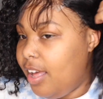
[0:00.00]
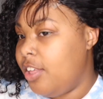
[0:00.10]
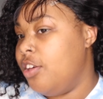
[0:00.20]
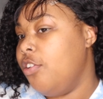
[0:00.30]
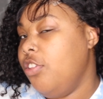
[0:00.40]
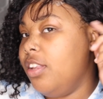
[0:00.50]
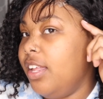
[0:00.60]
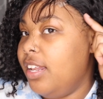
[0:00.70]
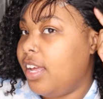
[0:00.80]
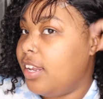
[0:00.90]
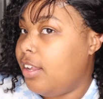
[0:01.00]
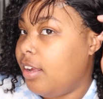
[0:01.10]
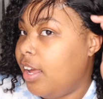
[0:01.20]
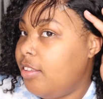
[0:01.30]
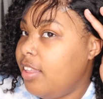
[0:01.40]
Usually, like,
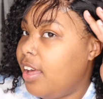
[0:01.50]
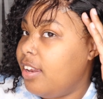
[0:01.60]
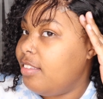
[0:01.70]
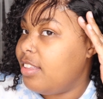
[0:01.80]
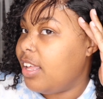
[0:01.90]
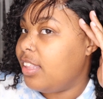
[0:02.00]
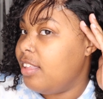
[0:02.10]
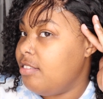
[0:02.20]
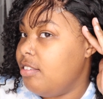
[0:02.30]
okay, see how this is like this?